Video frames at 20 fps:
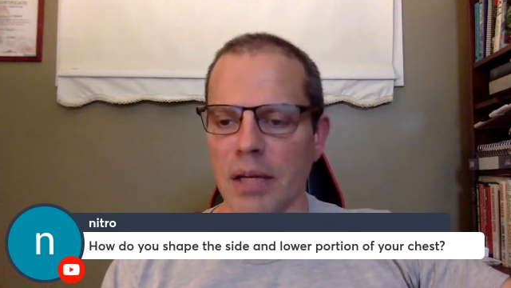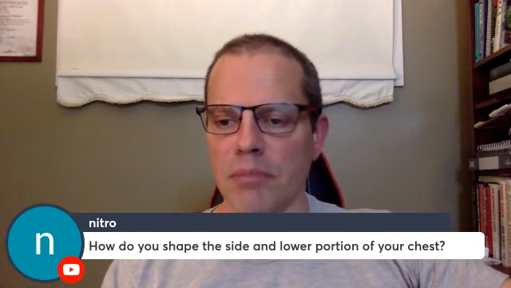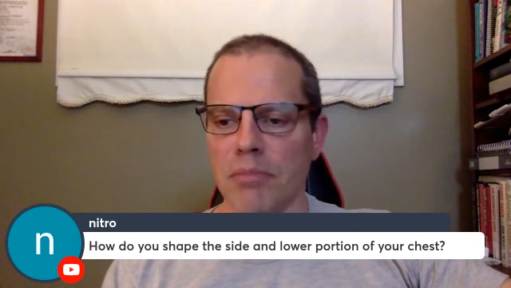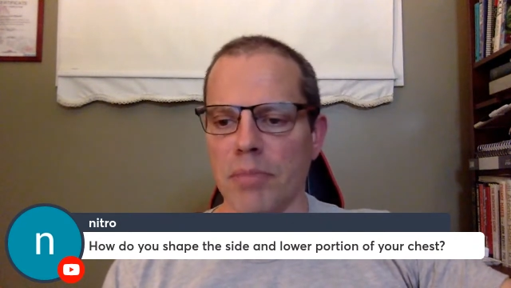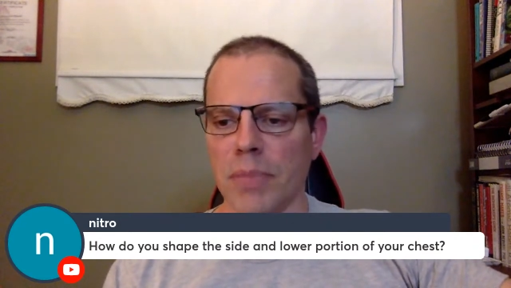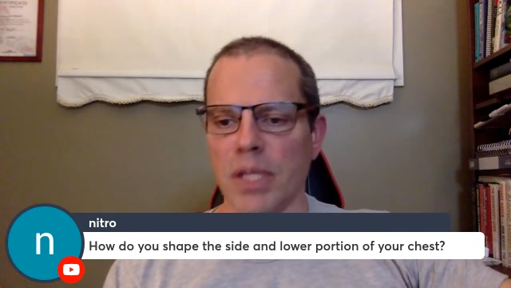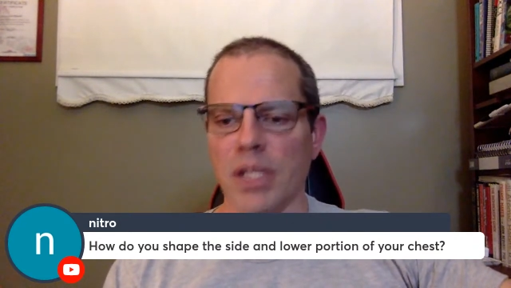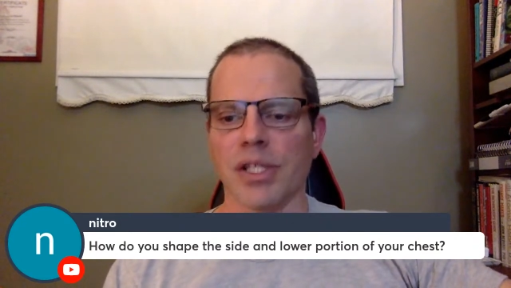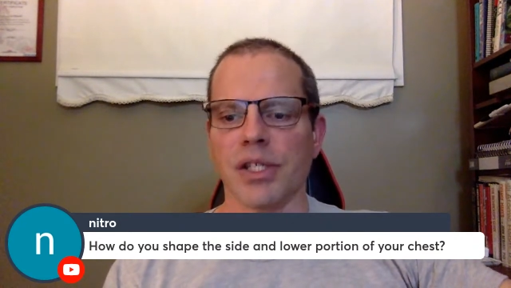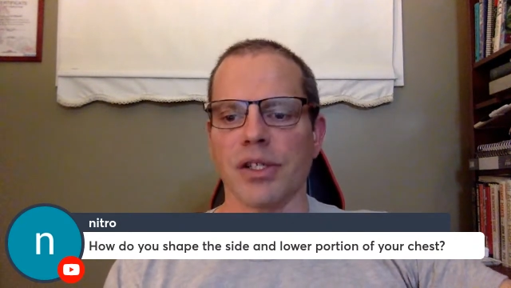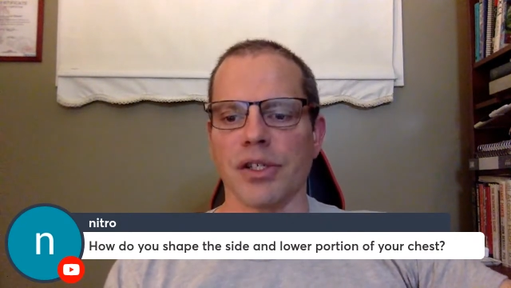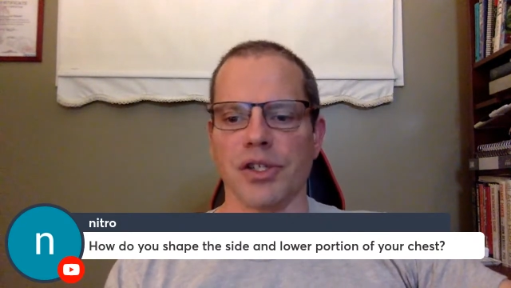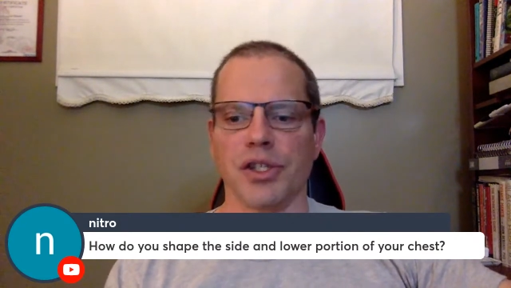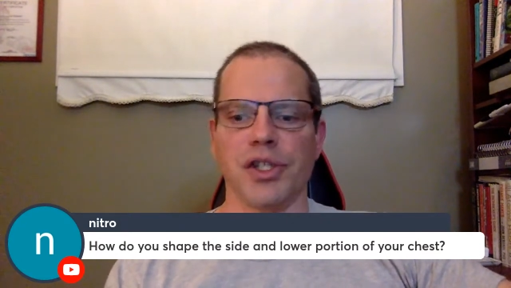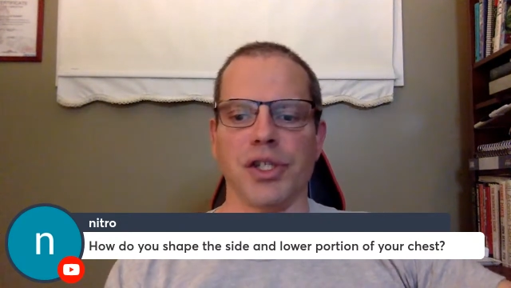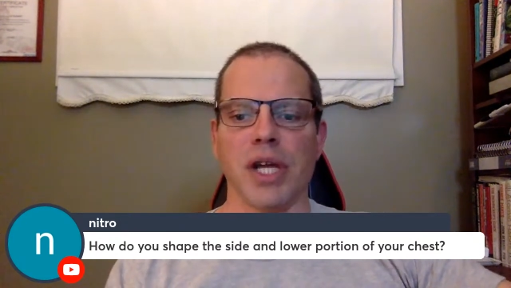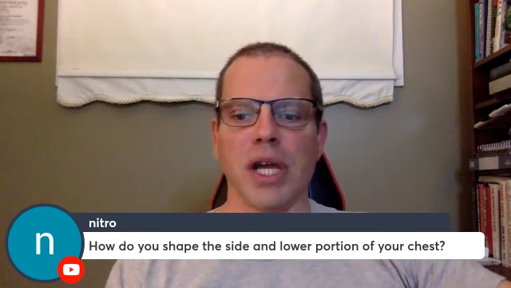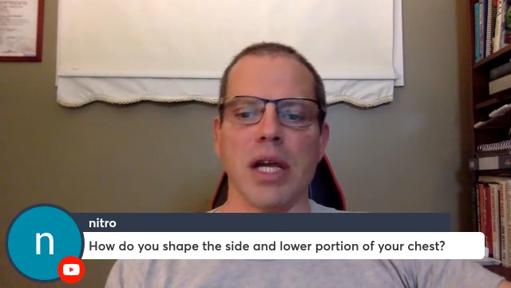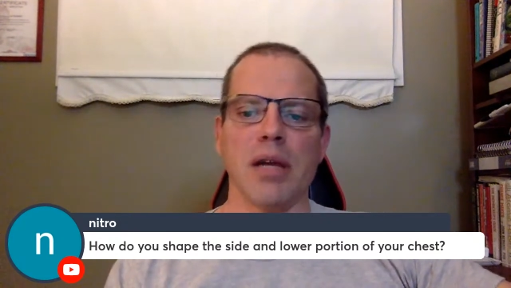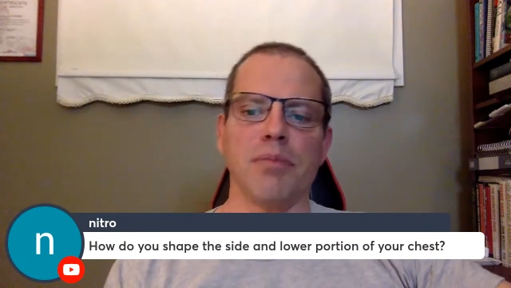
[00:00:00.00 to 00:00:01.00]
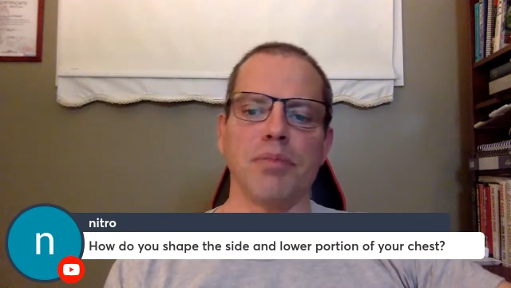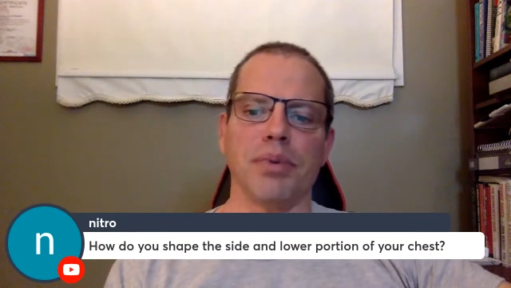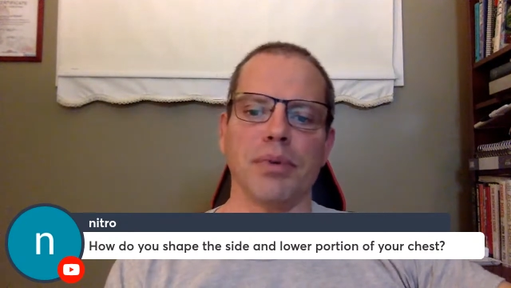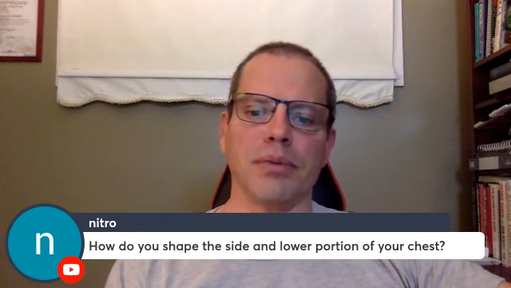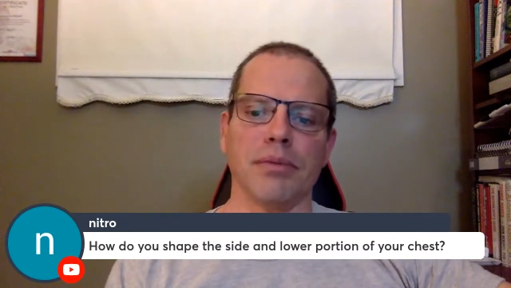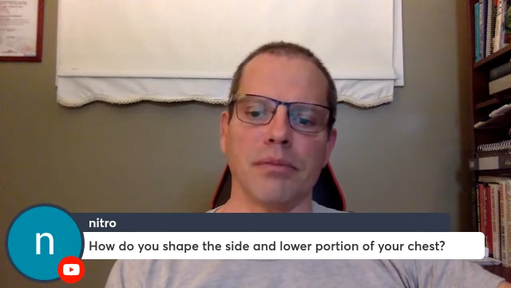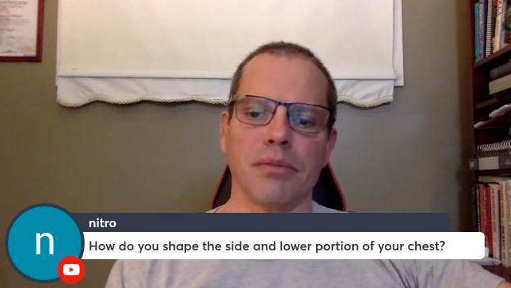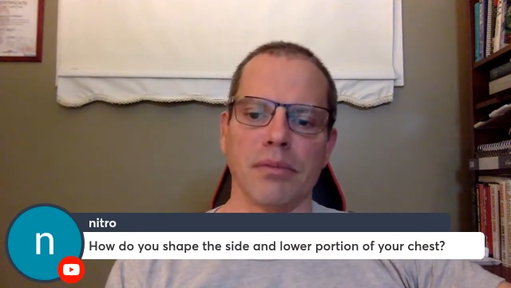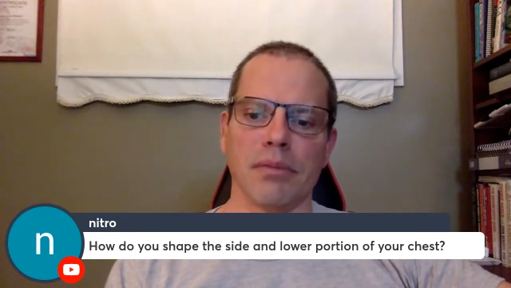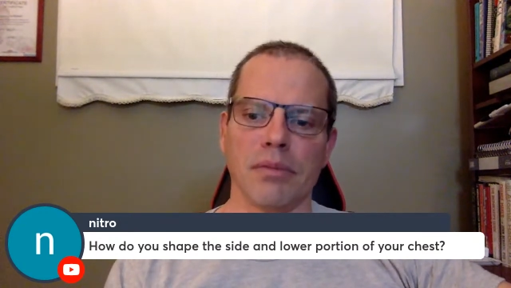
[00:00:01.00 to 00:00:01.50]
muscle shape
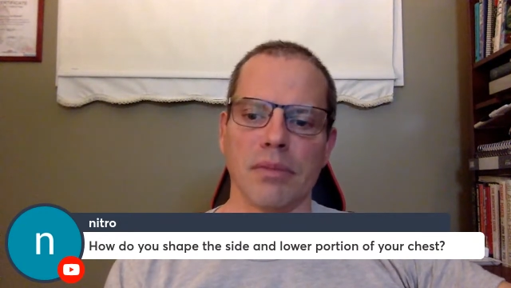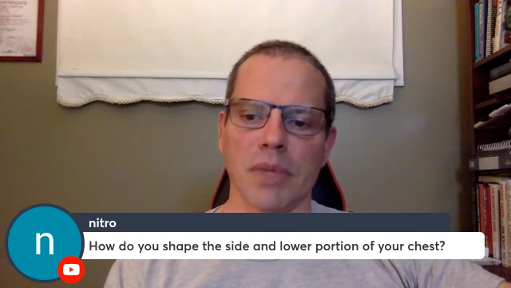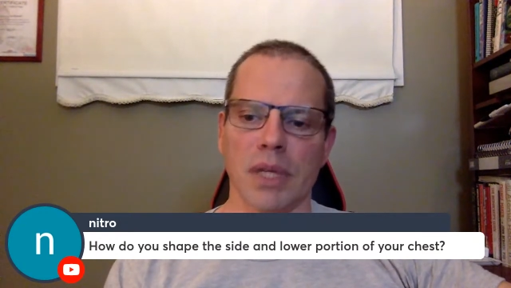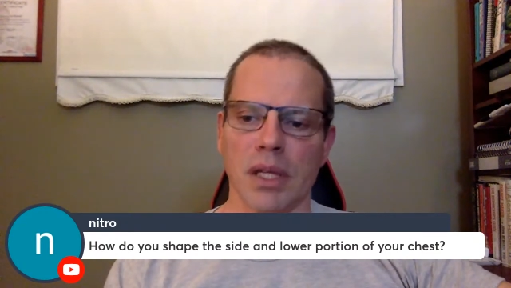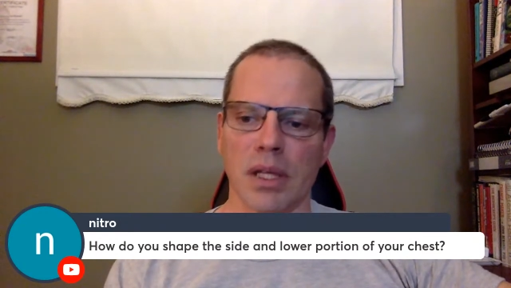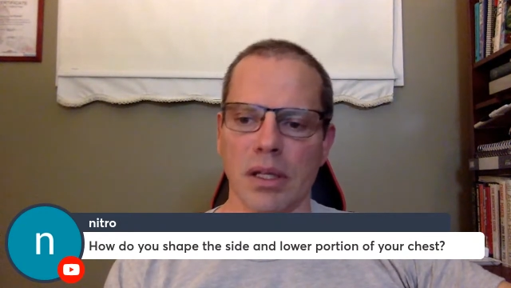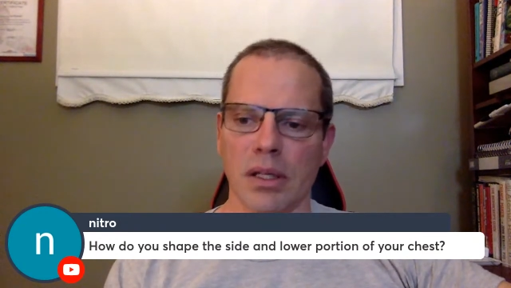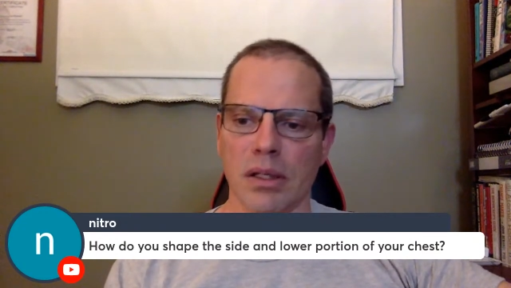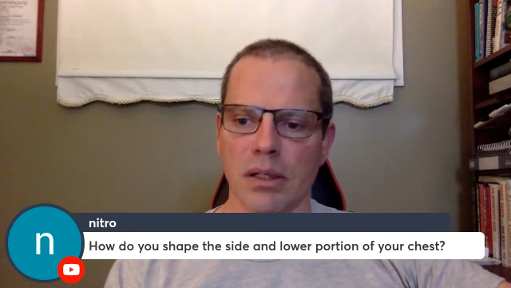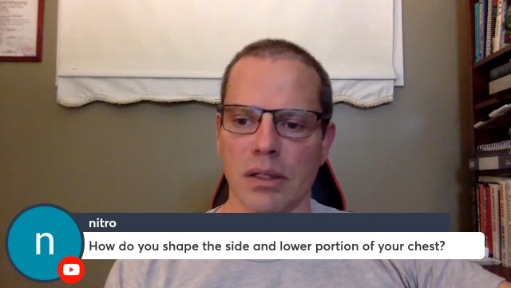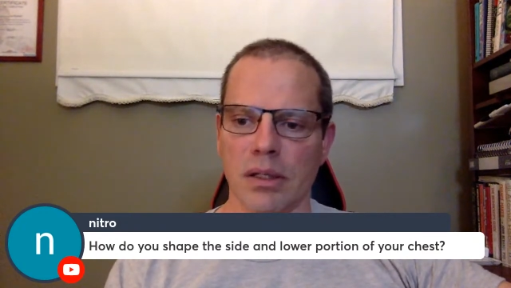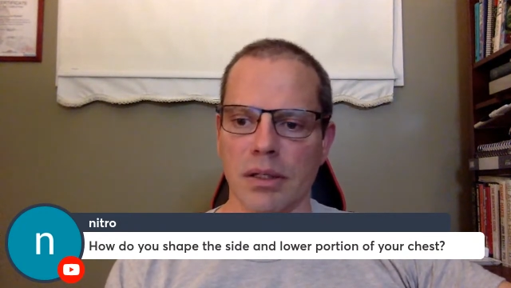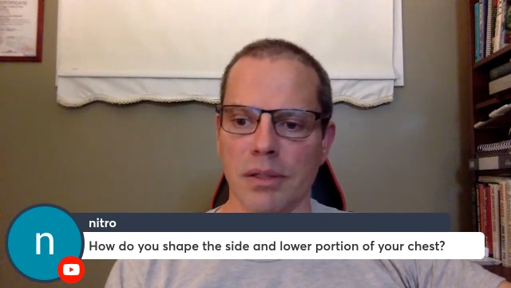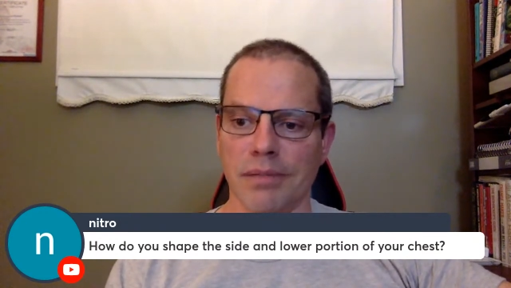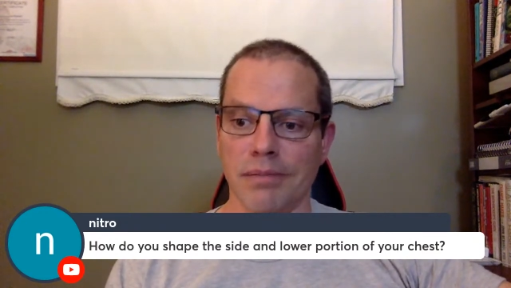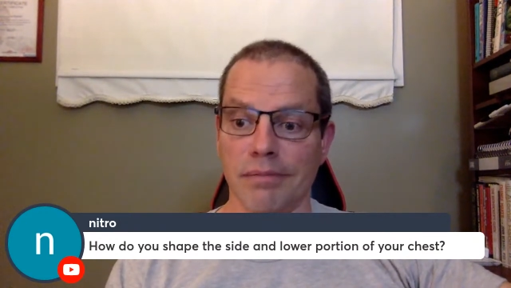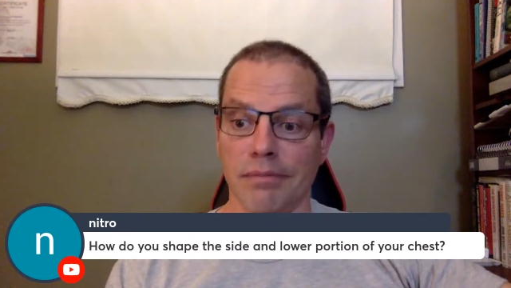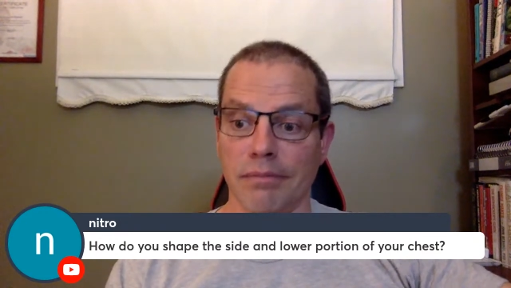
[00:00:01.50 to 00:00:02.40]
is